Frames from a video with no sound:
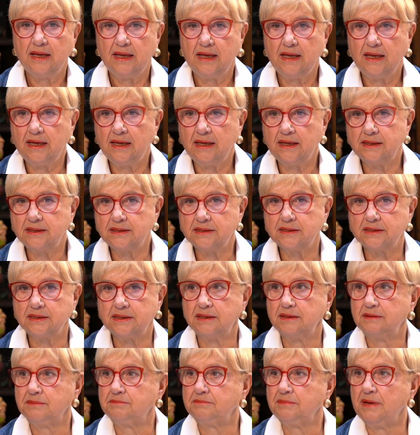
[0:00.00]
And
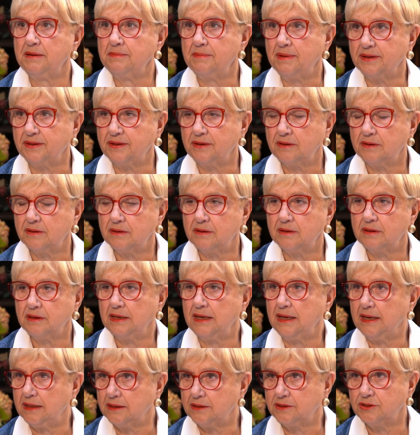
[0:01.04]
my mother
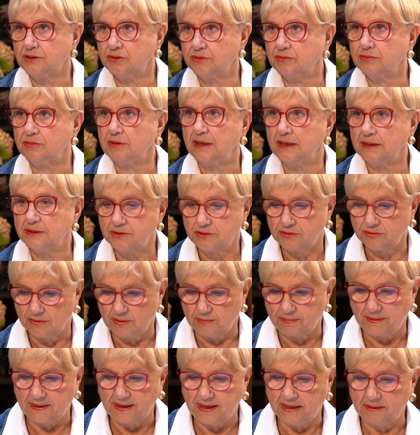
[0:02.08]
had to
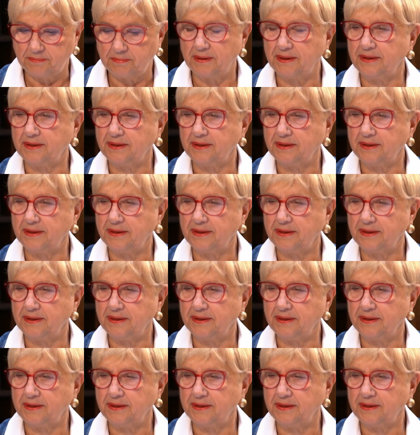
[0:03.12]
abide